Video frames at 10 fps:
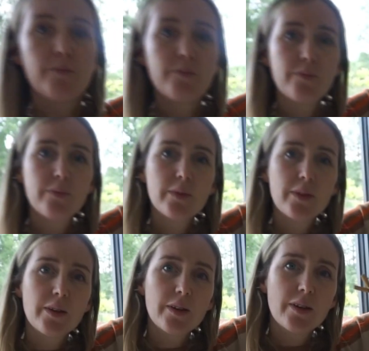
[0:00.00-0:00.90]

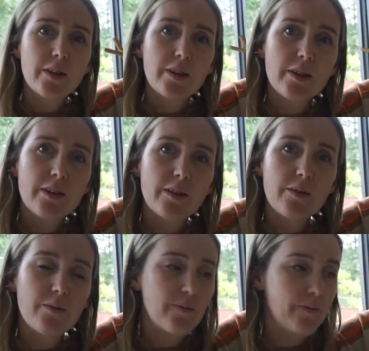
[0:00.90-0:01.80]

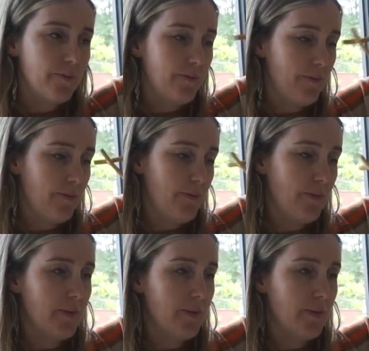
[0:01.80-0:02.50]
Nothing is said.